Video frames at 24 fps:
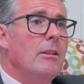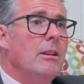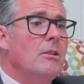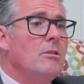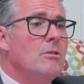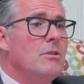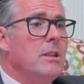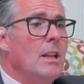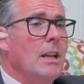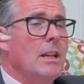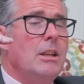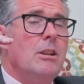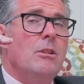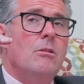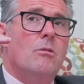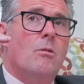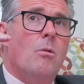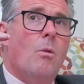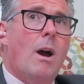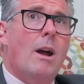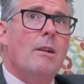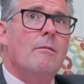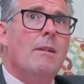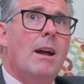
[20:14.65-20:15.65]
Because like you
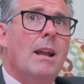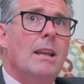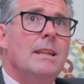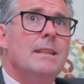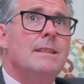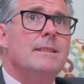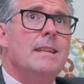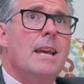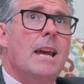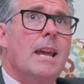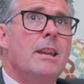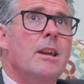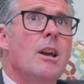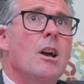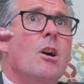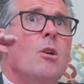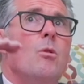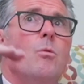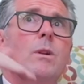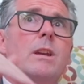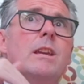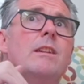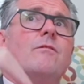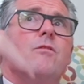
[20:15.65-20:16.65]
quite rightly said,
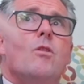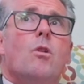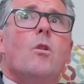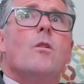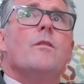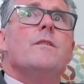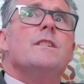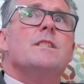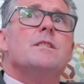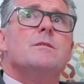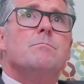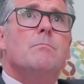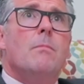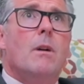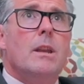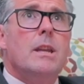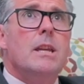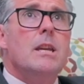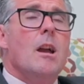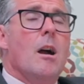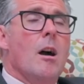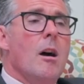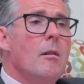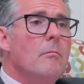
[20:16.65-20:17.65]
we give all this
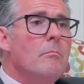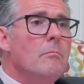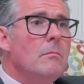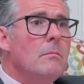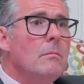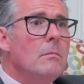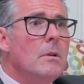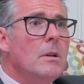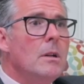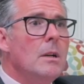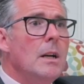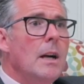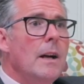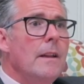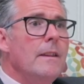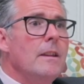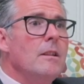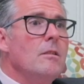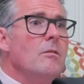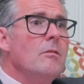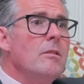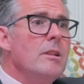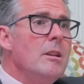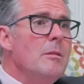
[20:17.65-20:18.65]
money up and then
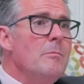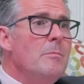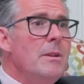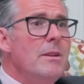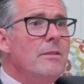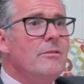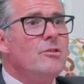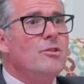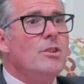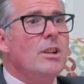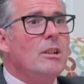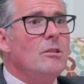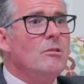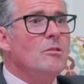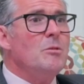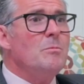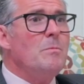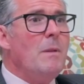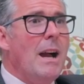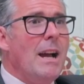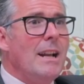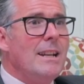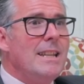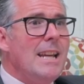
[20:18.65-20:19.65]
only a bit trickles
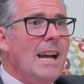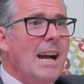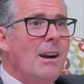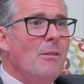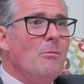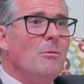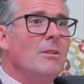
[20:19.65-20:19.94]
back down.